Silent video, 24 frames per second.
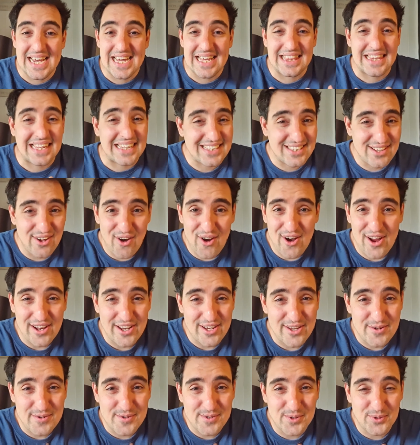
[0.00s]
things that I
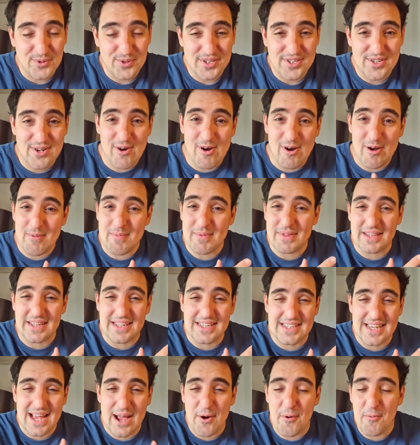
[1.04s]
use all the time and
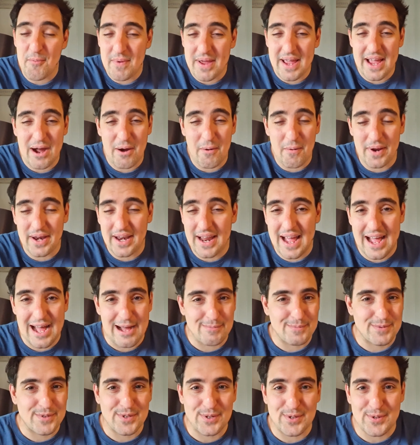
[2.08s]
that's helped me out an
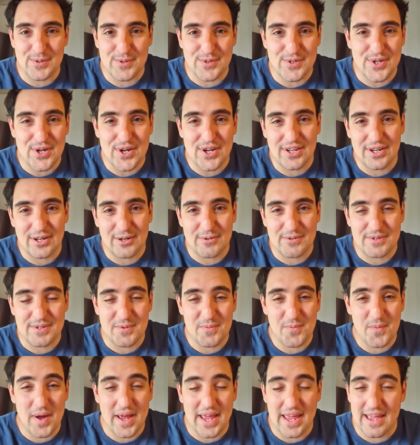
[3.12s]
absolute ton
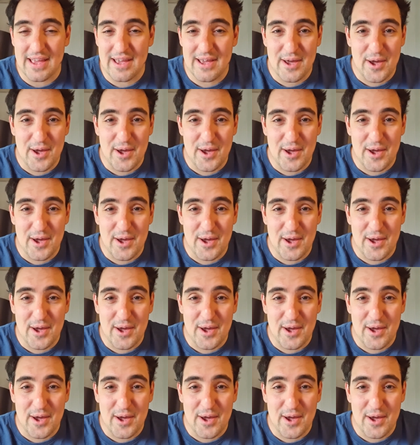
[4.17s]
losing weight,